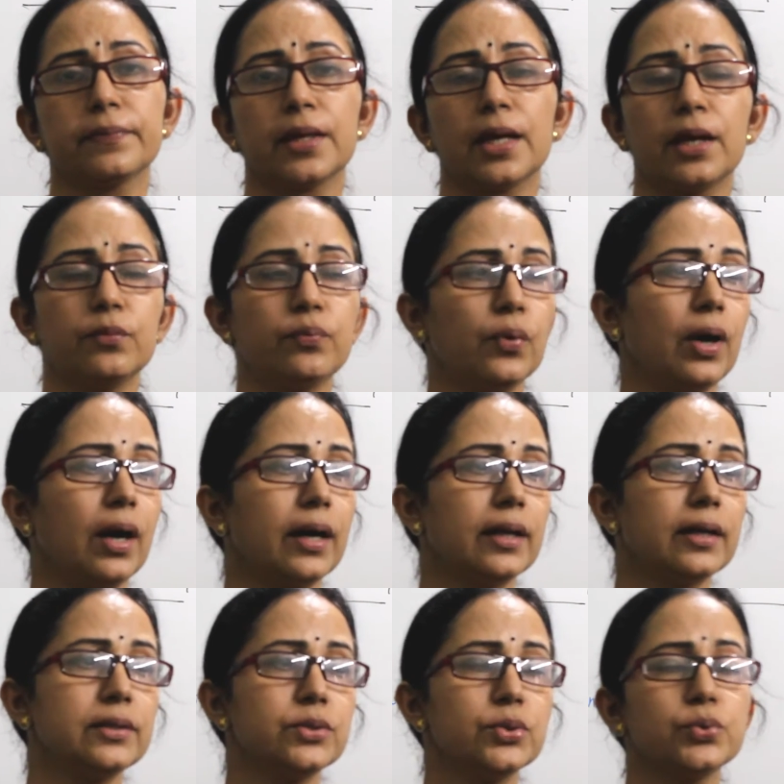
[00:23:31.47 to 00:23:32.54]
And for
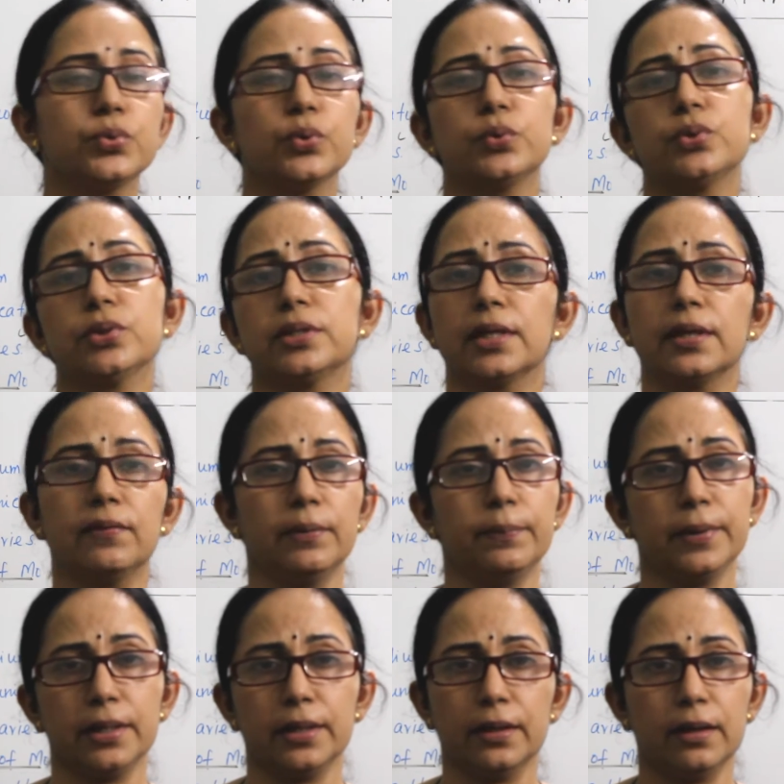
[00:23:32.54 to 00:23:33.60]
adult, 2 to 3 will
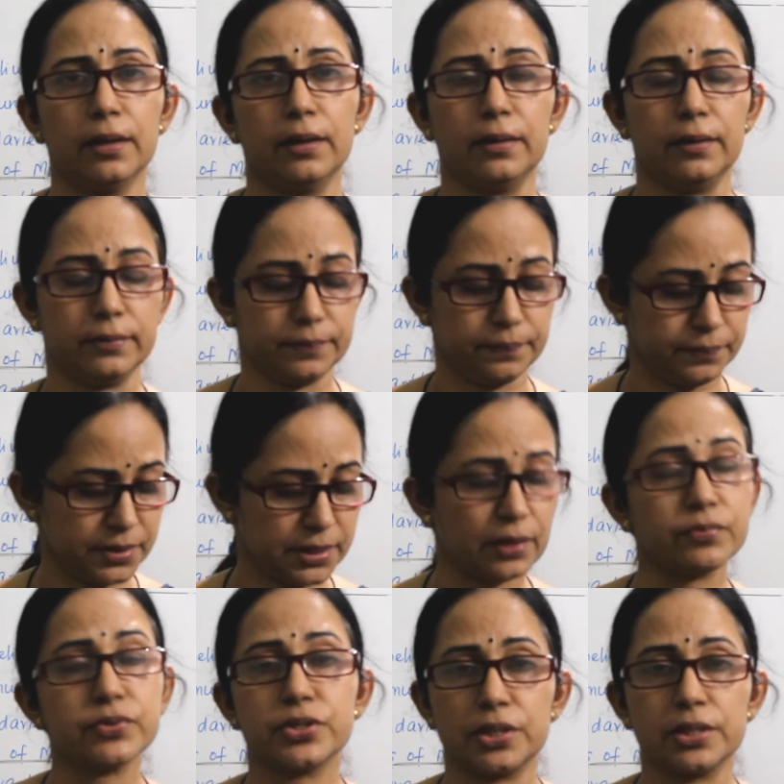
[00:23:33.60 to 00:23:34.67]
be
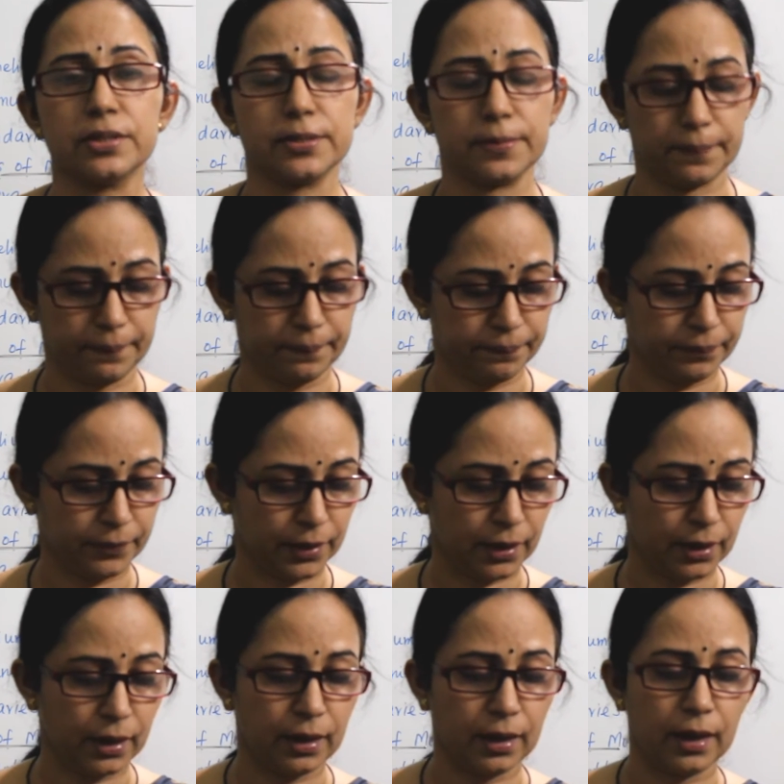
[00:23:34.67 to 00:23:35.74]
sufficient.
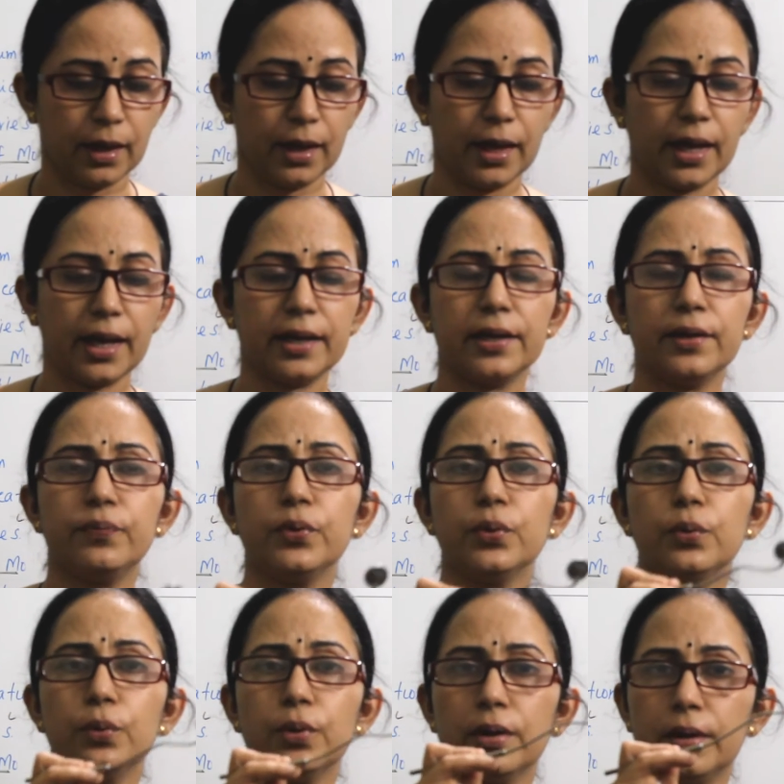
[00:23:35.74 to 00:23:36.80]
And if
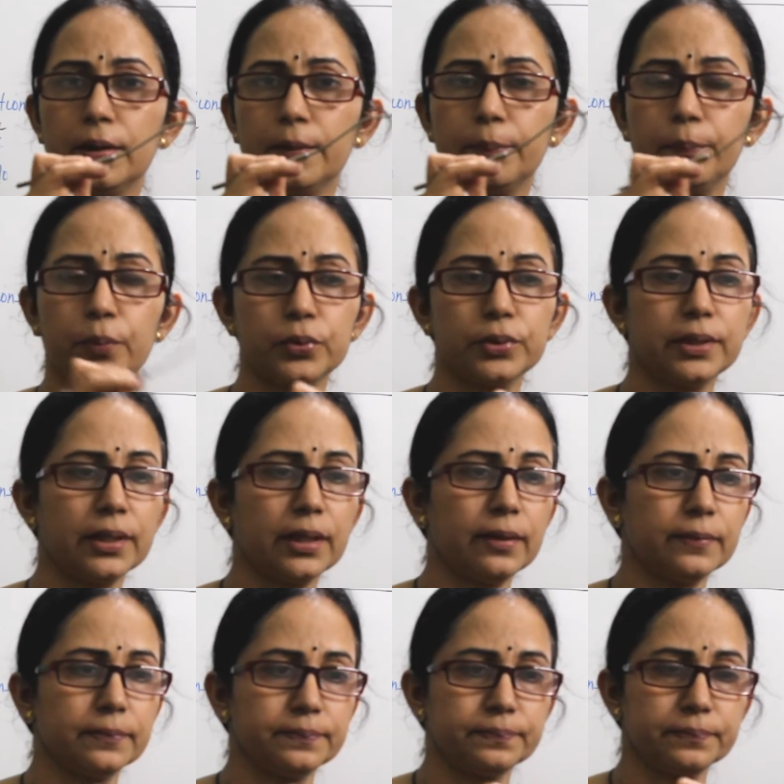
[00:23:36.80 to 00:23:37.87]
you put
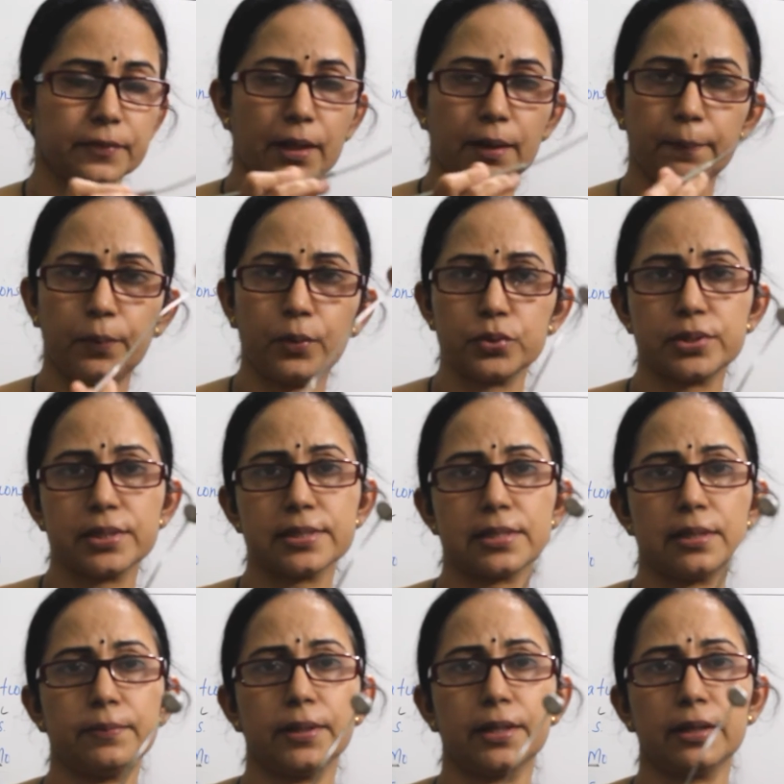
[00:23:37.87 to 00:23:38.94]
the
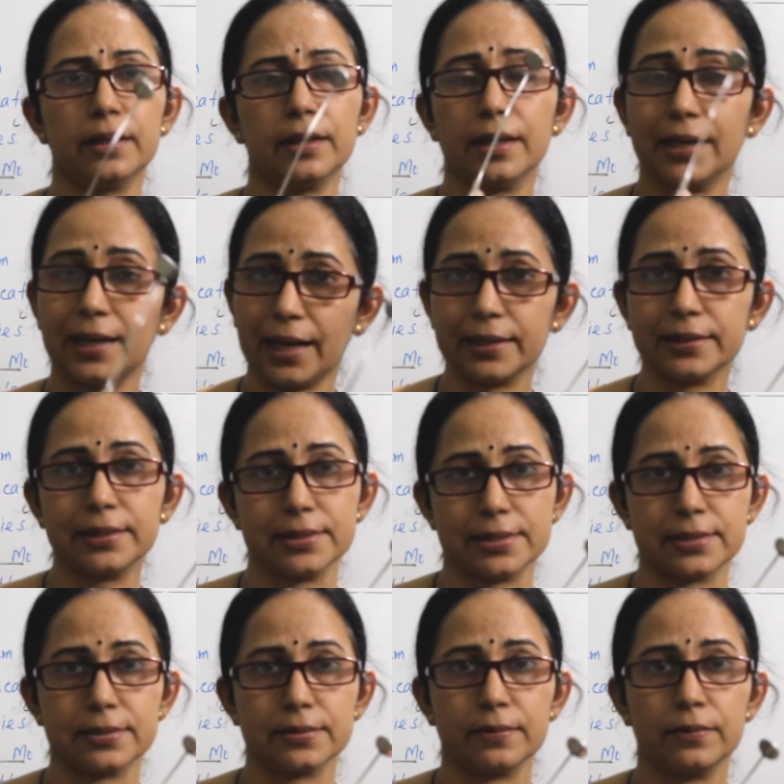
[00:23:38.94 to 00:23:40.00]
postnasal mirror like
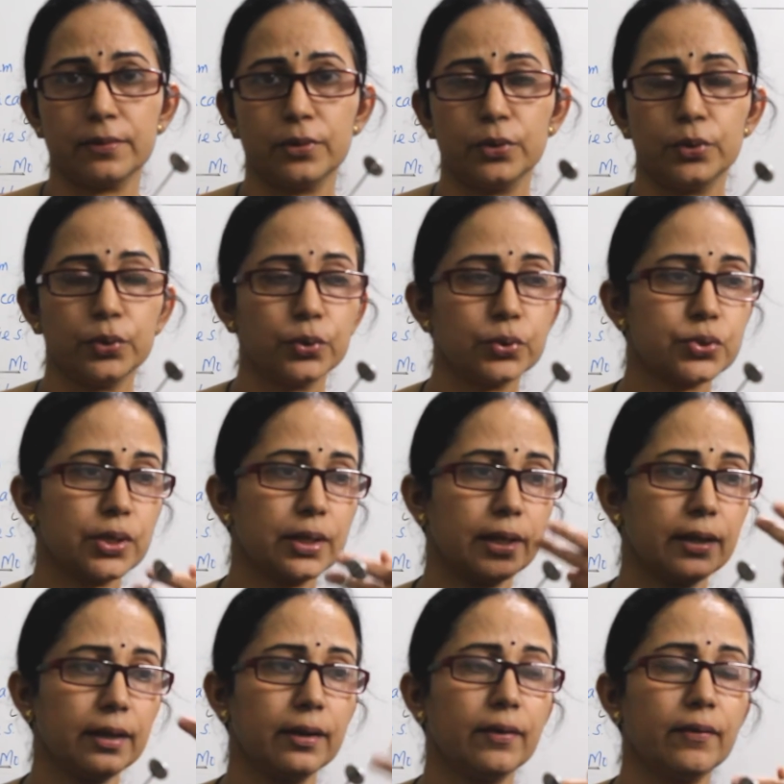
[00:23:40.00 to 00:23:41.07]
this,
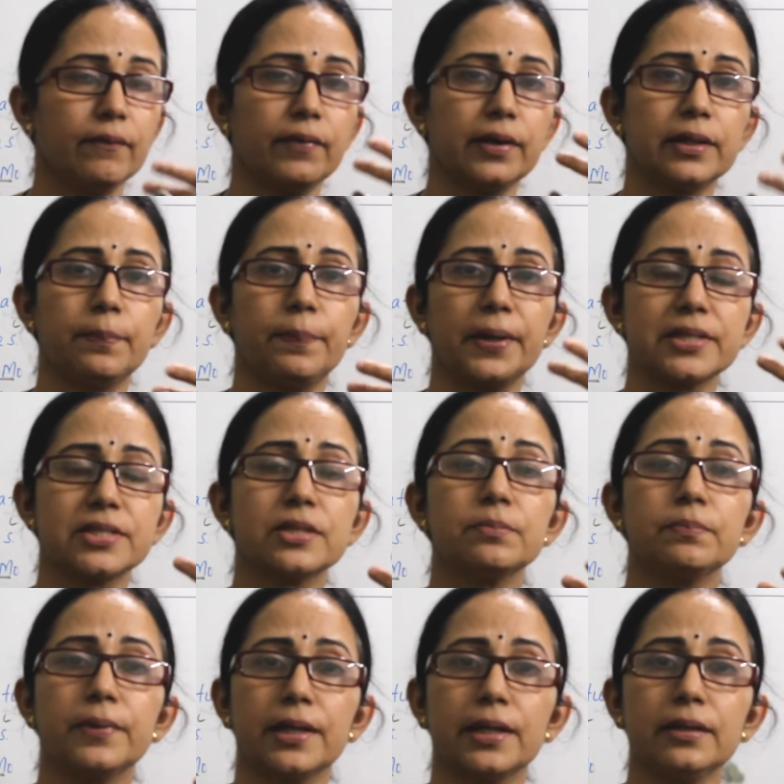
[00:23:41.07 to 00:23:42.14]
usually when the patient
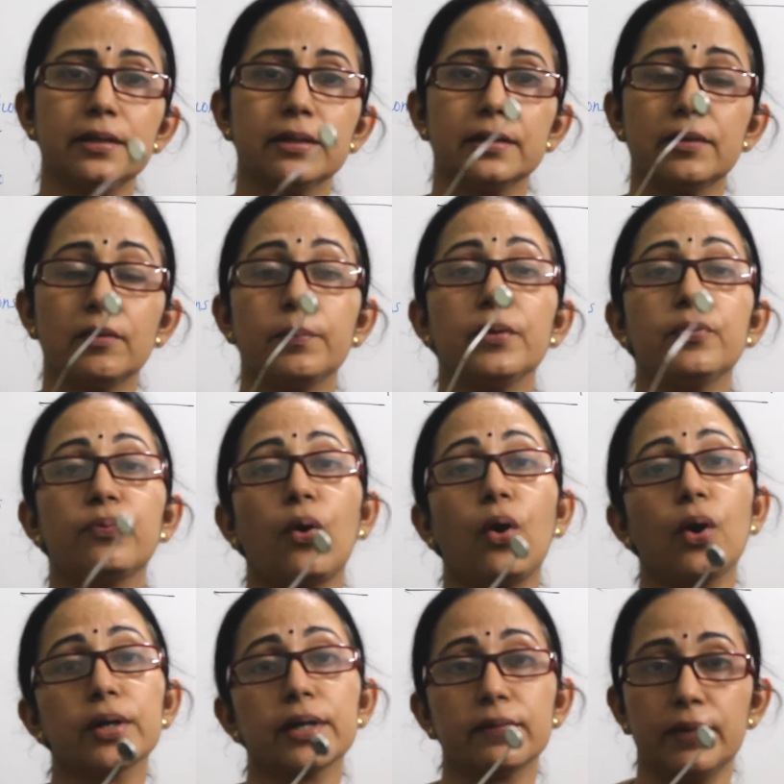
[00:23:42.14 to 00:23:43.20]
breathes, there will be
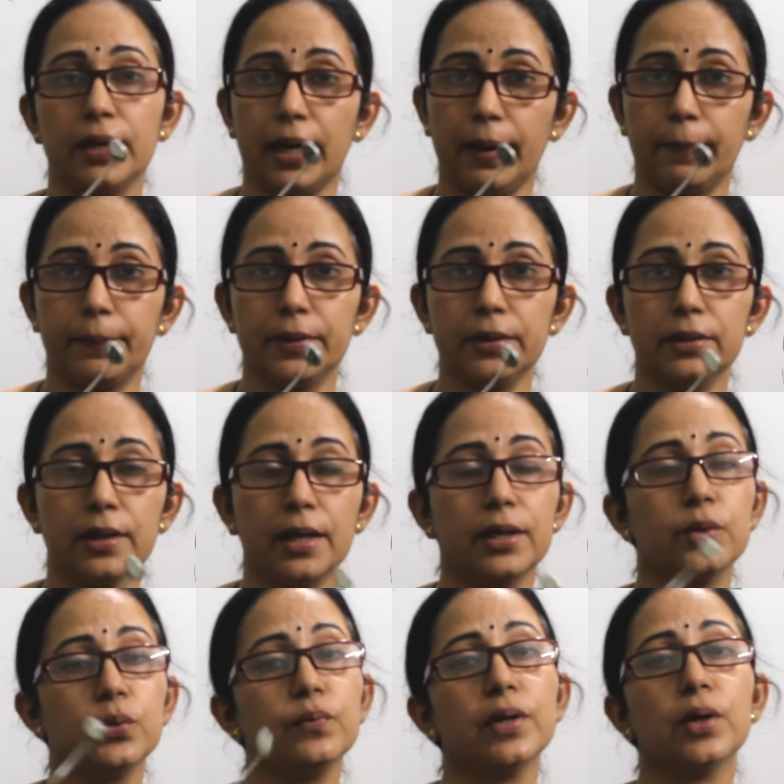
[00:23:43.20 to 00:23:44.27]
fogging will happen
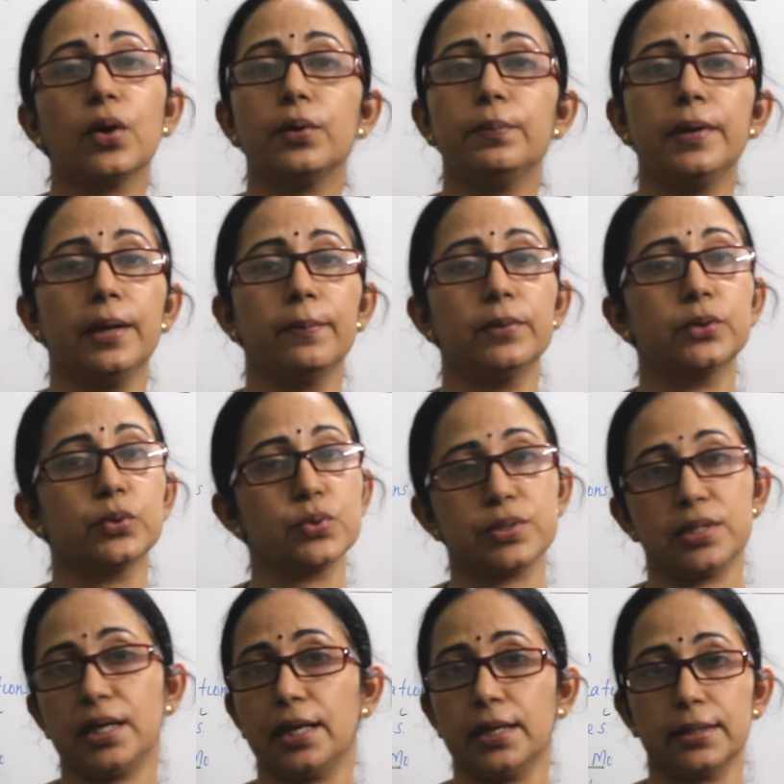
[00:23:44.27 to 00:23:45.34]
and you will not be able to
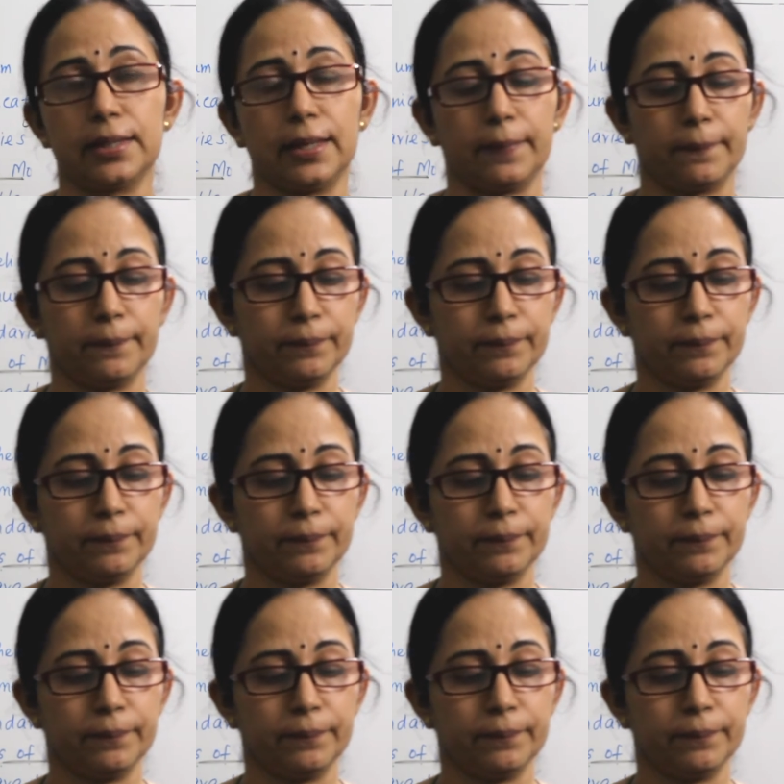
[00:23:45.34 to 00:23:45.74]
see anything.